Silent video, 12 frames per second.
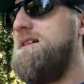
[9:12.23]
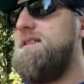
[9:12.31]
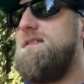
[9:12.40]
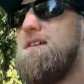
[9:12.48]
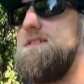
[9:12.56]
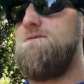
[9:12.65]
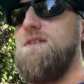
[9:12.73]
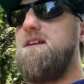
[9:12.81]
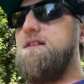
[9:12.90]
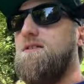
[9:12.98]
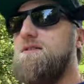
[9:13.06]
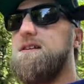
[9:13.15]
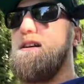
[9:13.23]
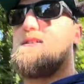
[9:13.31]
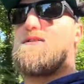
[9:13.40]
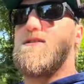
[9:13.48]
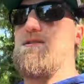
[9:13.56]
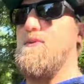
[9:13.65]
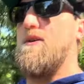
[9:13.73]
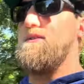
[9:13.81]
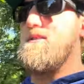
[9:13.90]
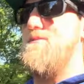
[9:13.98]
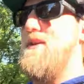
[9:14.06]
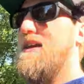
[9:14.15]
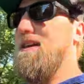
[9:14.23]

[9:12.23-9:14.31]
this video was actually supposed to be.